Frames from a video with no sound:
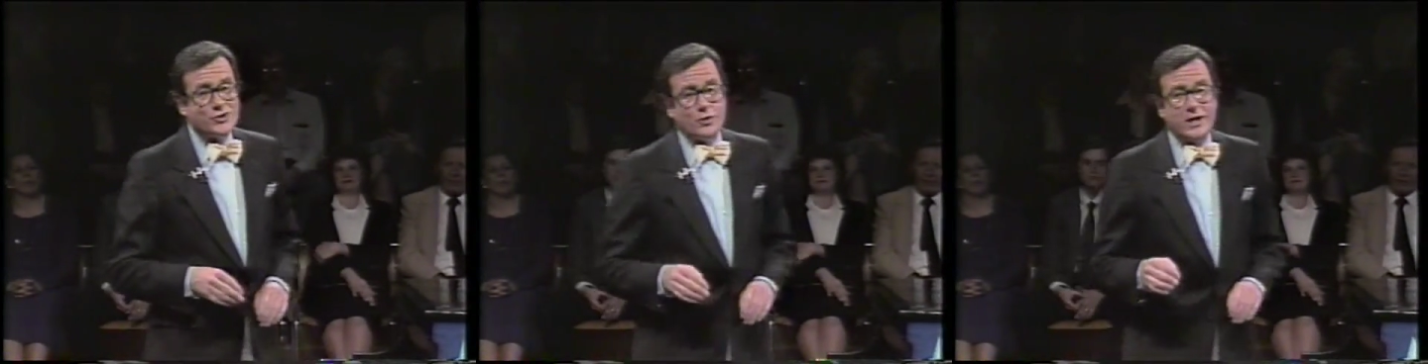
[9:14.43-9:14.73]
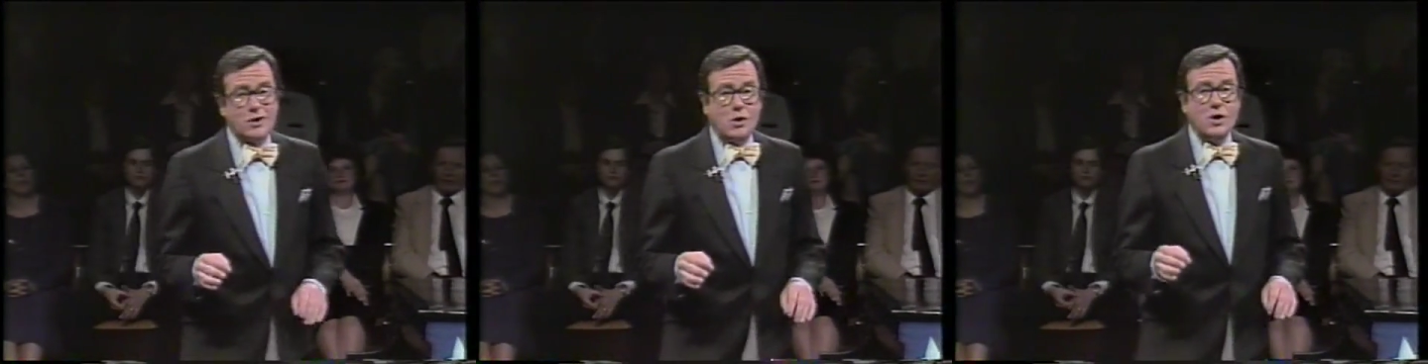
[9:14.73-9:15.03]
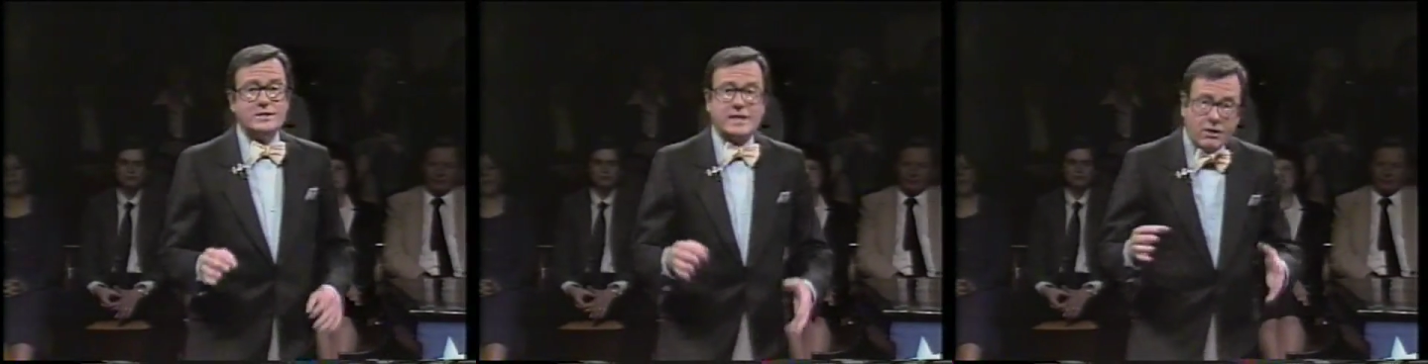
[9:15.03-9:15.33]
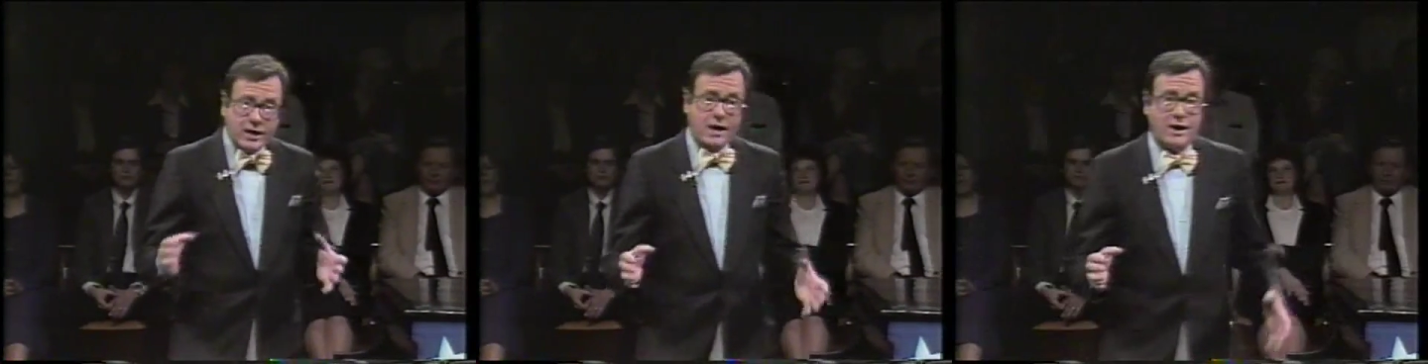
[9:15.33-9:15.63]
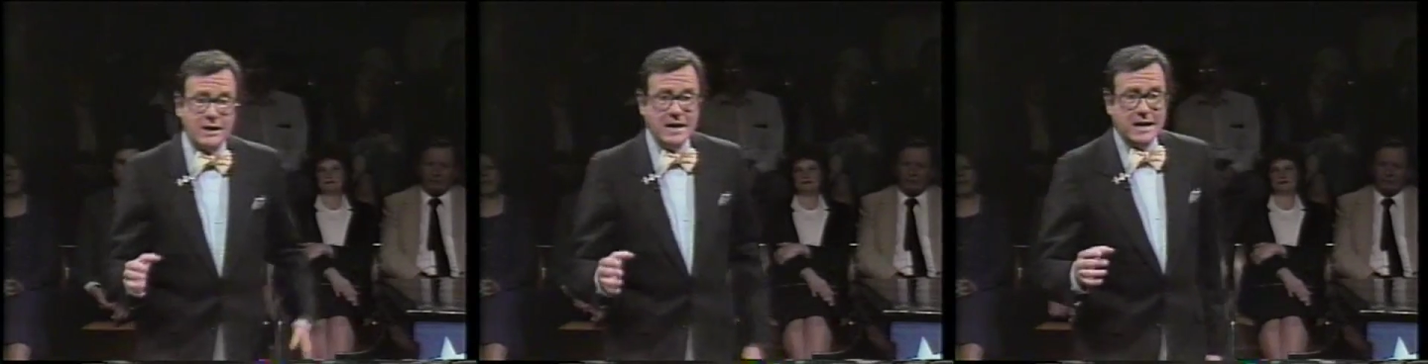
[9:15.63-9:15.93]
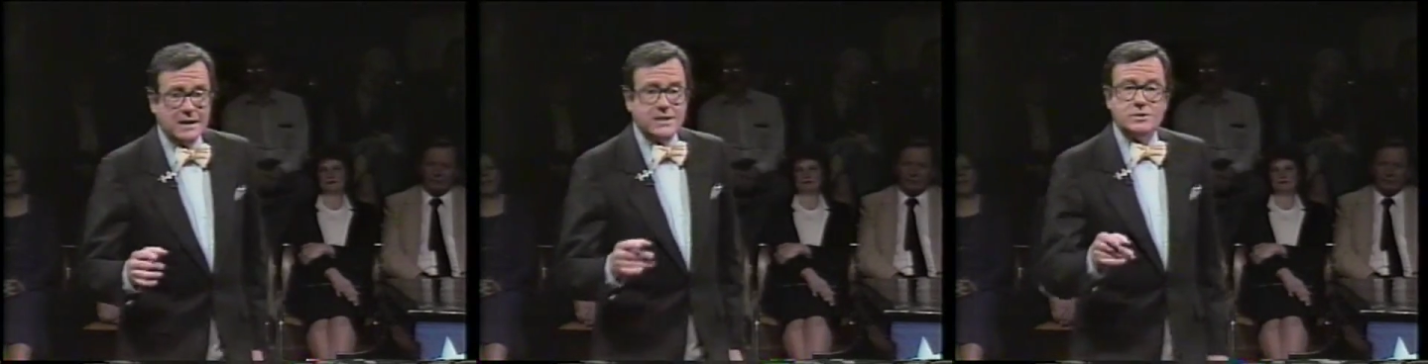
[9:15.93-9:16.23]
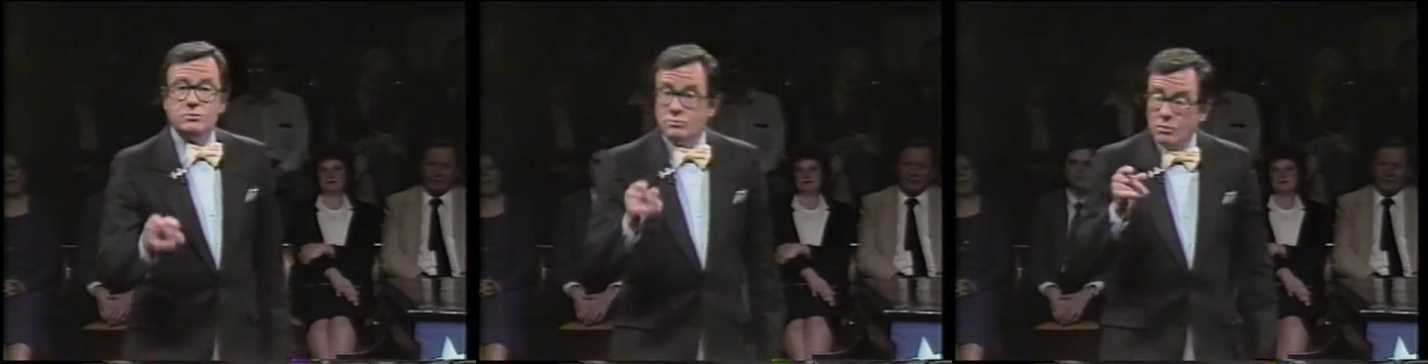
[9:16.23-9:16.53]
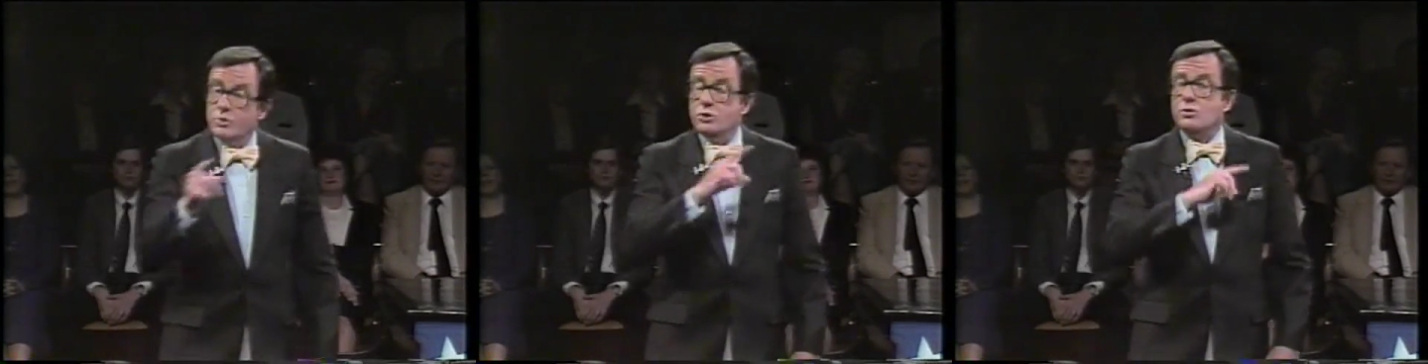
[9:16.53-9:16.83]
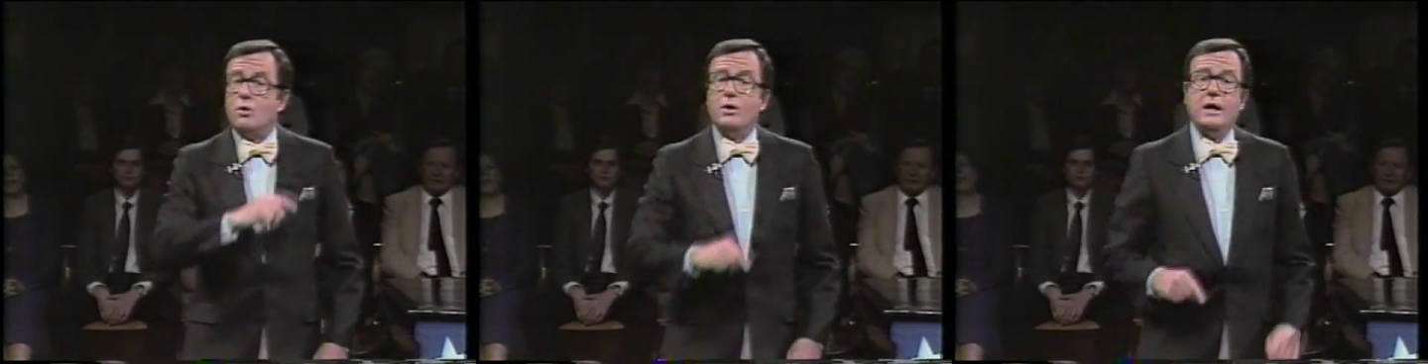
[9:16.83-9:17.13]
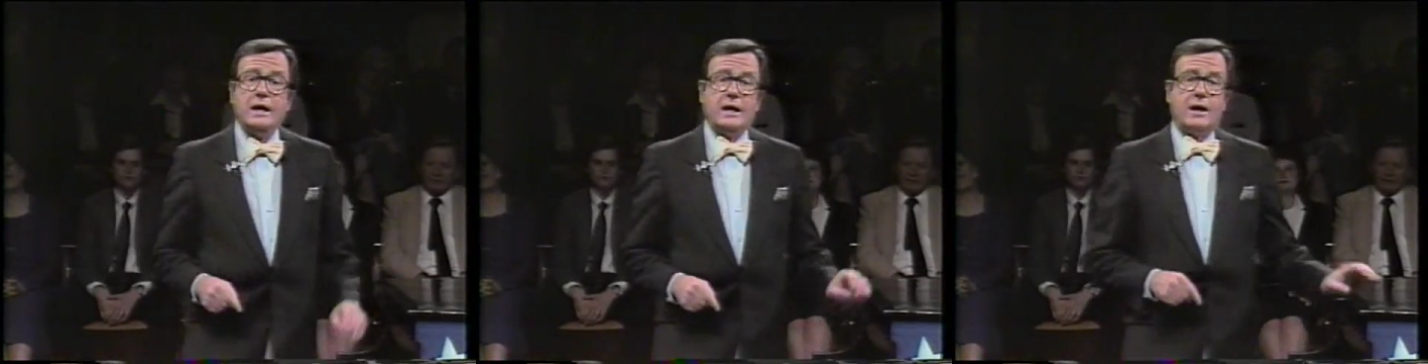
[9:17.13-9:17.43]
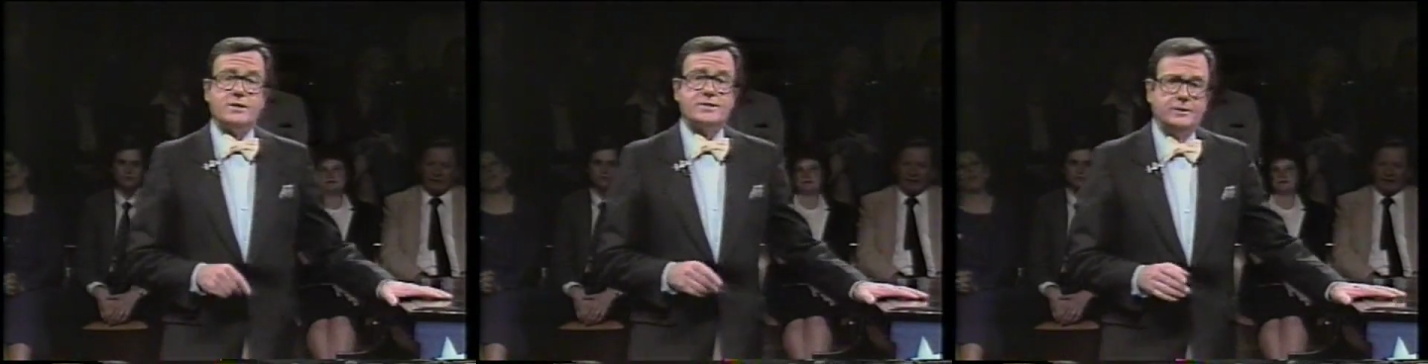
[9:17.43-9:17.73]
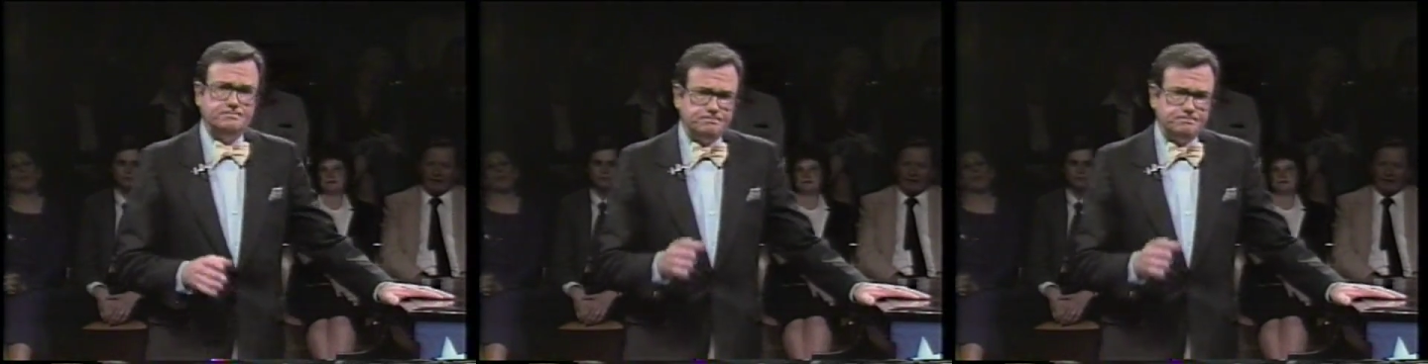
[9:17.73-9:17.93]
So they go to Gary Hart, and they say, what would you do? And Hart said,